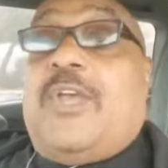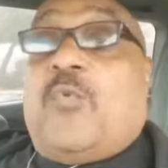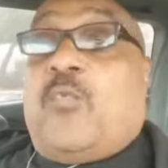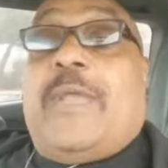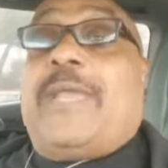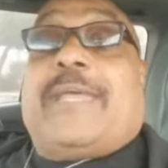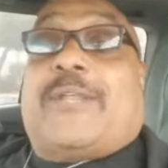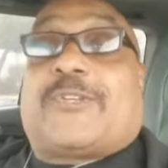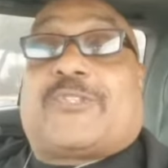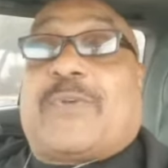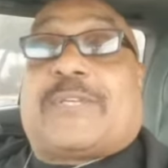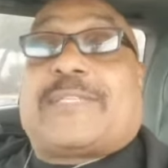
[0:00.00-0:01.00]
We get all
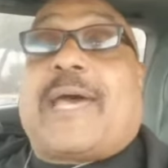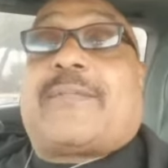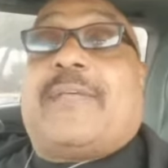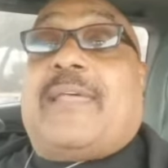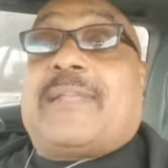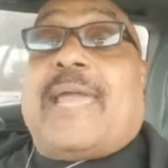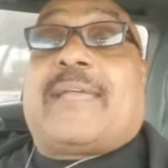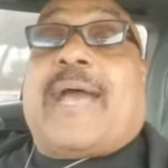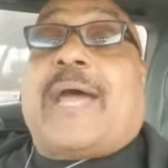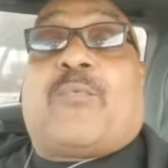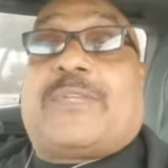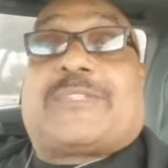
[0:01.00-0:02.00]
stressed out like
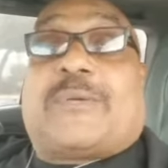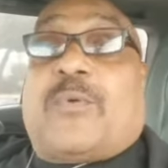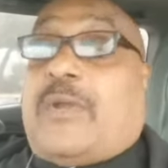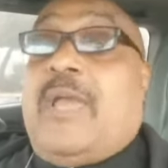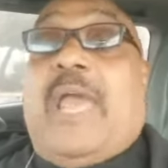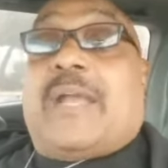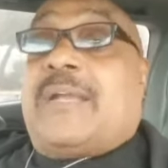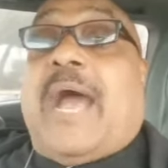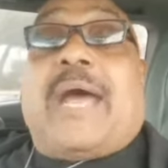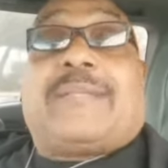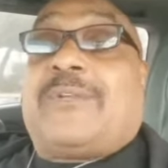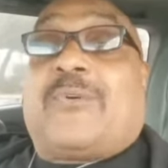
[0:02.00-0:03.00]
God went somewhere.
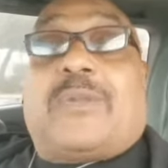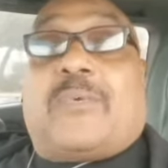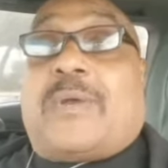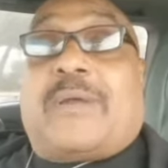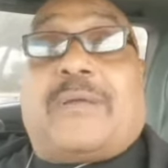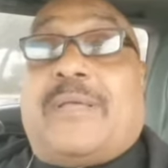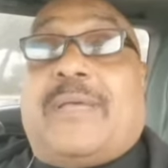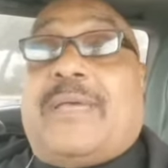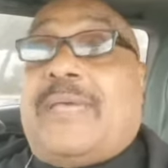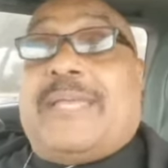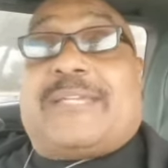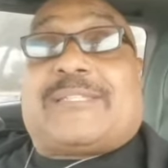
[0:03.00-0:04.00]
God didn't go anywhere.
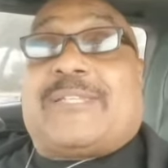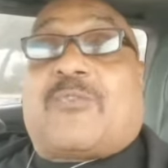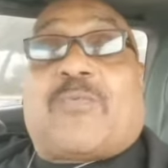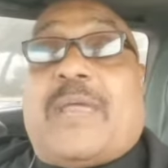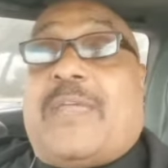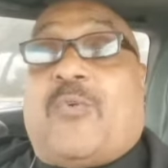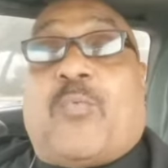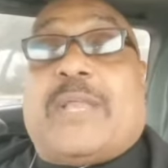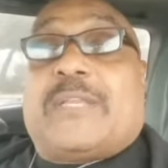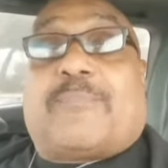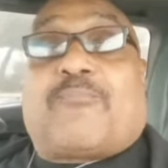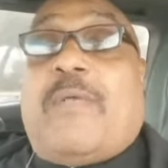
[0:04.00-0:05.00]
He's still right here
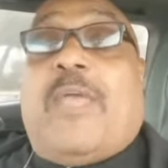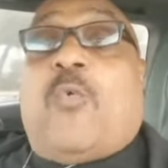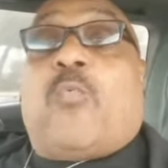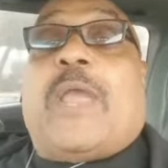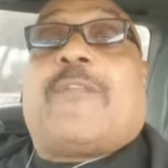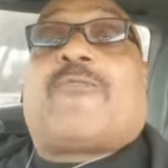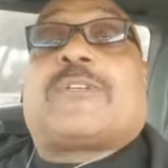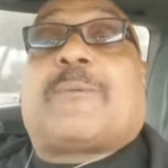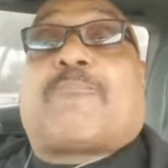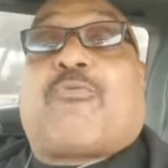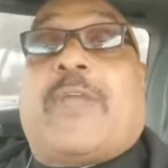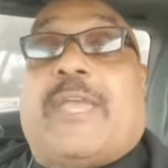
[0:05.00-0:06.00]
waiting, to, waiting for us
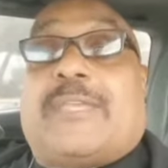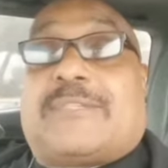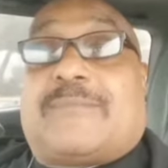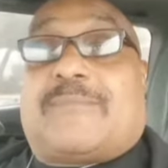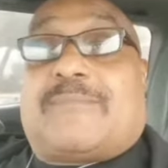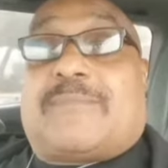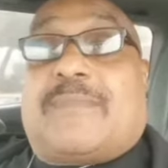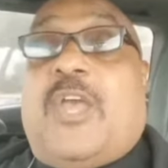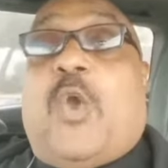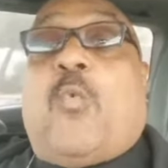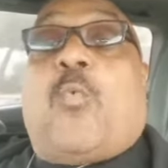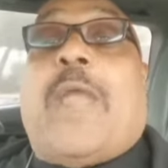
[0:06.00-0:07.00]
to praise,
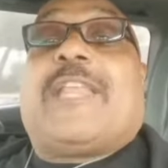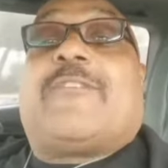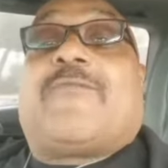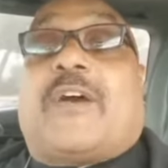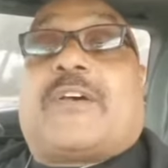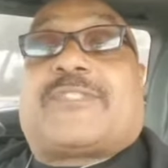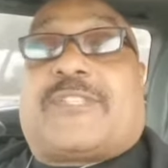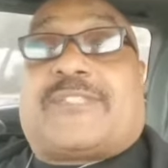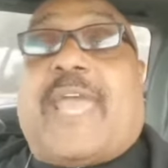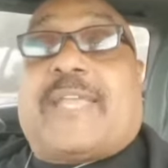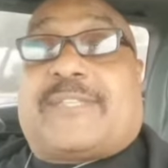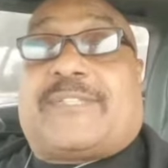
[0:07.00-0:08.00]
waiting for us to
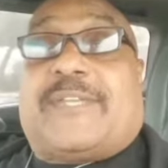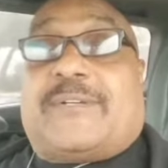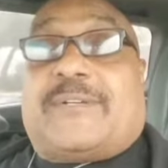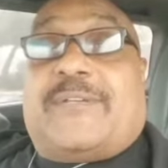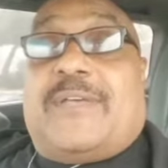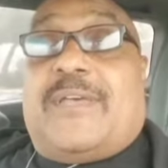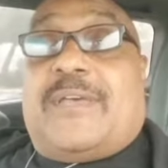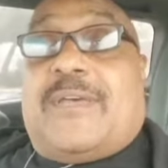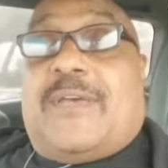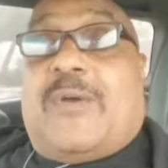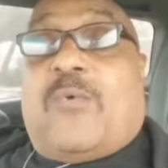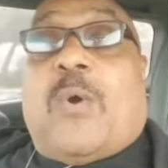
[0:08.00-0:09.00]
stand still
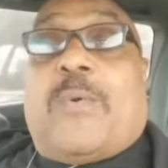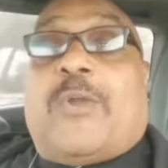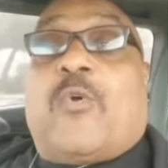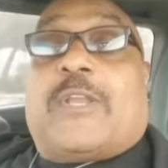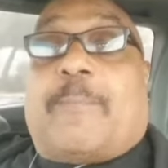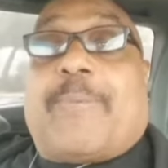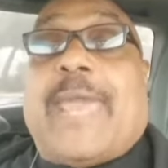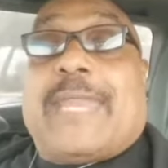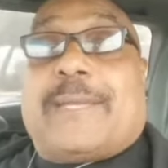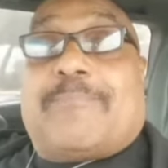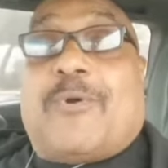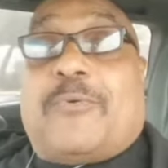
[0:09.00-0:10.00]
while we go into
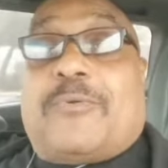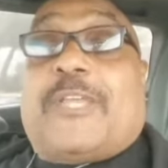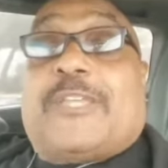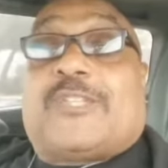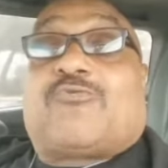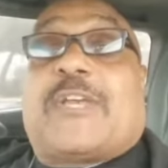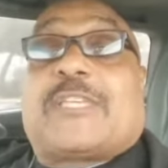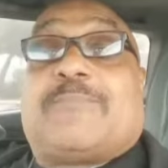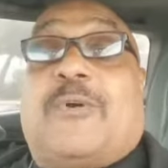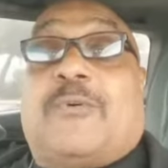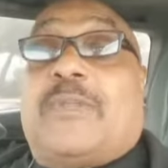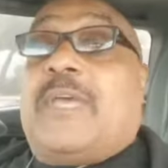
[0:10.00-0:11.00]
panic mode, stress
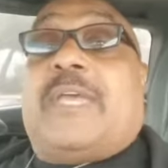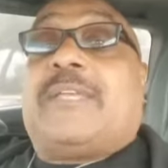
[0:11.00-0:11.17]
mode.